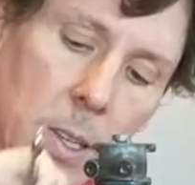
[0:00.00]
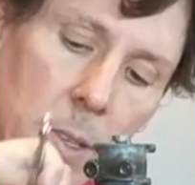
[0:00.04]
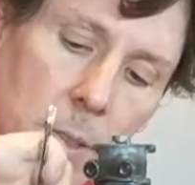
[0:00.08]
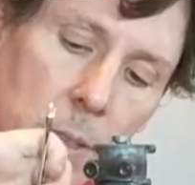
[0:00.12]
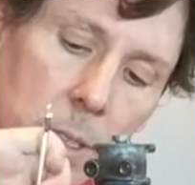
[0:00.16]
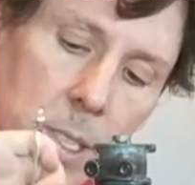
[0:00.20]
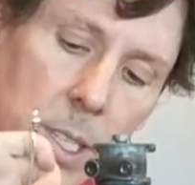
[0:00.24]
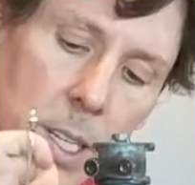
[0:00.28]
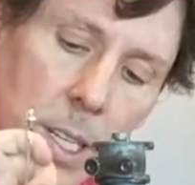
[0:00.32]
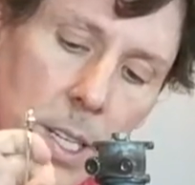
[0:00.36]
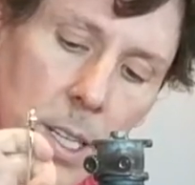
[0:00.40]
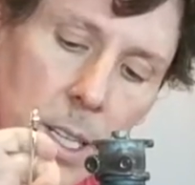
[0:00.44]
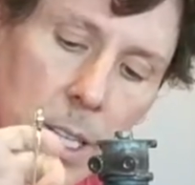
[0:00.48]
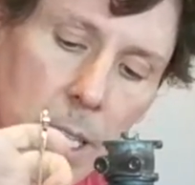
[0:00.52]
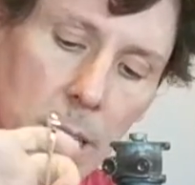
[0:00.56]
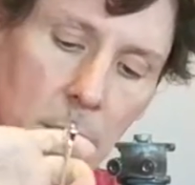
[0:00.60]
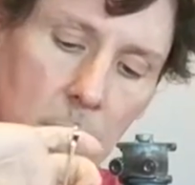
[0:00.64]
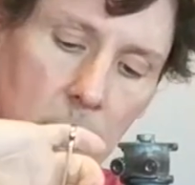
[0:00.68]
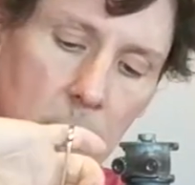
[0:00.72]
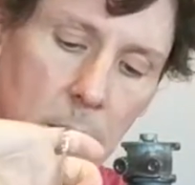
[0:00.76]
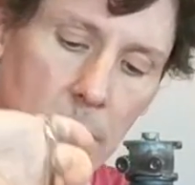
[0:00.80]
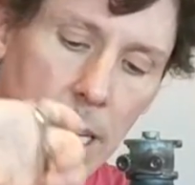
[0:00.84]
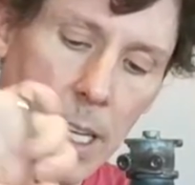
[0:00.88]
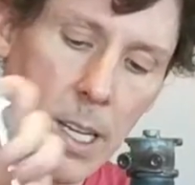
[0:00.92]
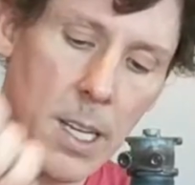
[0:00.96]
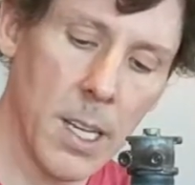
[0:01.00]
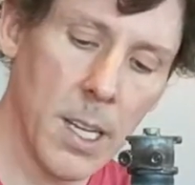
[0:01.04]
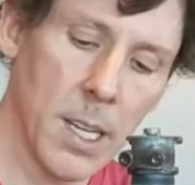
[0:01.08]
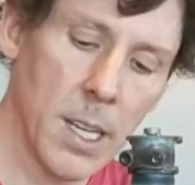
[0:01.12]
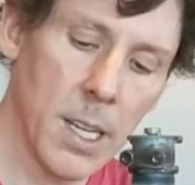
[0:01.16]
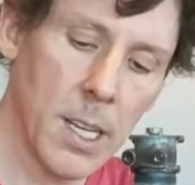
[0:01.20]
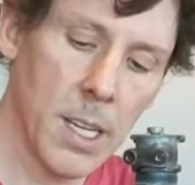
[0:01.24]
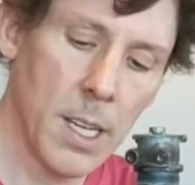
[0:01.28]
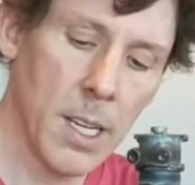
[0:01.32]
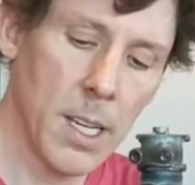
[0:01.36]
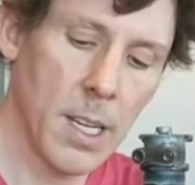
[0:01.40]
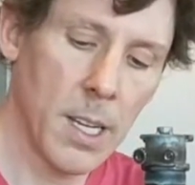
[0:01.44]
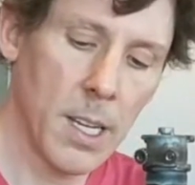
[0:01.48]
loosen
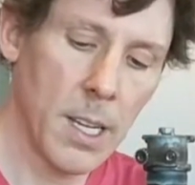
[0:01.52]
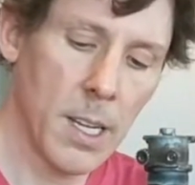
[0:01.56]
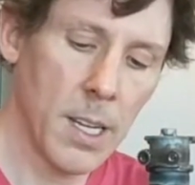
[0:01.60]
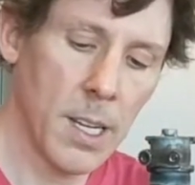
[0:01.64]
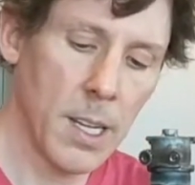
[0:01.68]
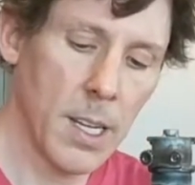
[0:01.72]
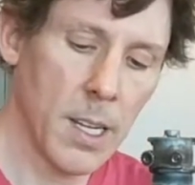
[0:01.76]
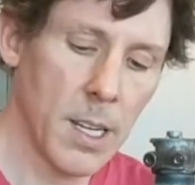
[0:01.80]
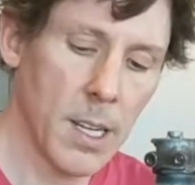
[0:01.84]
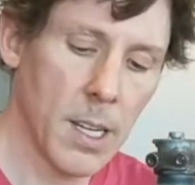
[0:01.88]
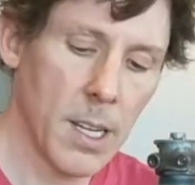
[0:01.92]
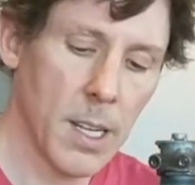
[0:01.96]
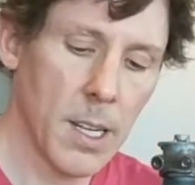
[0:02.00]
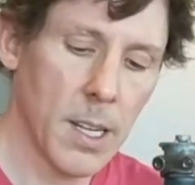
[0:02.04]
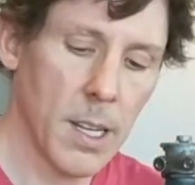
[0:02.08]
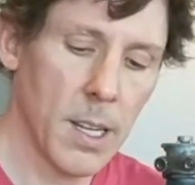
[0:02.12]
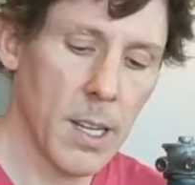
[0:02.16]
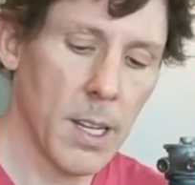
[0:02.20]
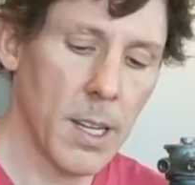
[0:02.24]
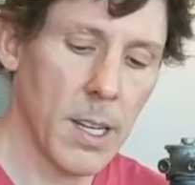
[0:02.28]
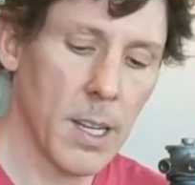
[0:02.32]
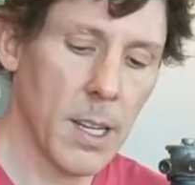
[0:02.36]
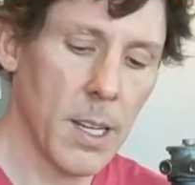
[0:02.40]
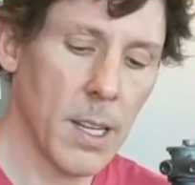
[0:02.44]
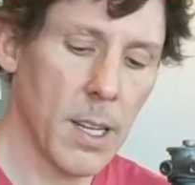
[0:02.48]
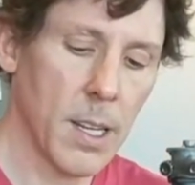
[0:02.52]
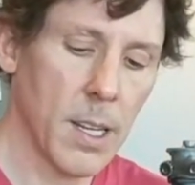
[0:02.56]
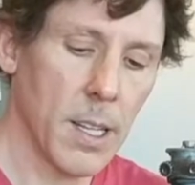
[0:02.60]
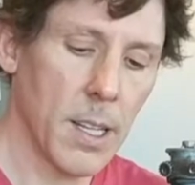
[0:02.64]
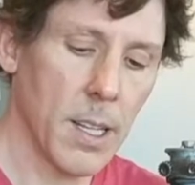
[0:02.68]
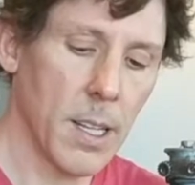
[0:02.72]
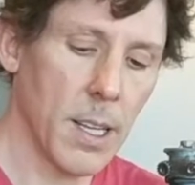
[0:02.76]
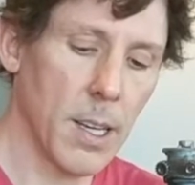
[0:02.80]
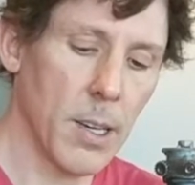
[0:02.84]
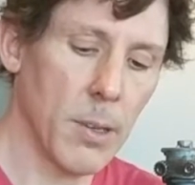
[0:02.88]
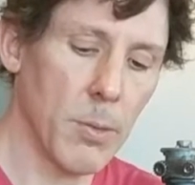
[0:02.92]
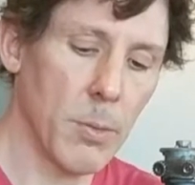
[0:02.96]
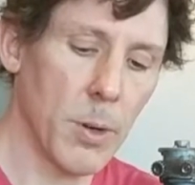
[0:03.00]

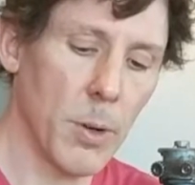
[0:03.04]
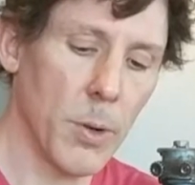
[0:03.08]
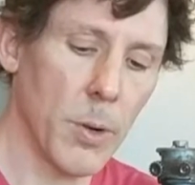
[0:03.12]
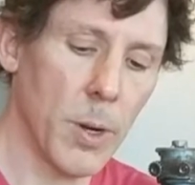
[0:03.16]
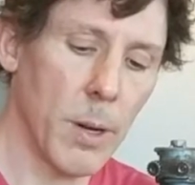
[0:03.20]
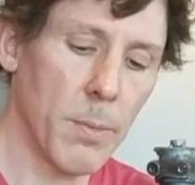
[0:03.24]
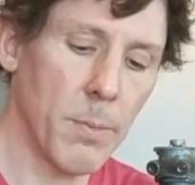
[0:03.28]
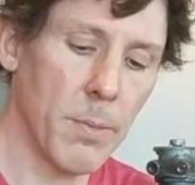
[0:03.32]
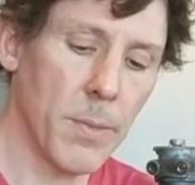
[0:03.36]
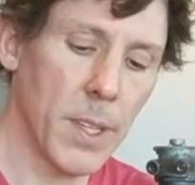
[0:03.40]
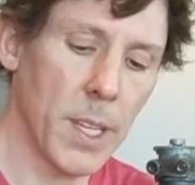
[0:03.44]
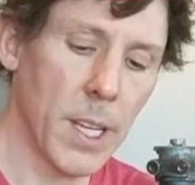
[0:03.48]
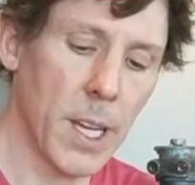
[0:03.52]
the elbow up.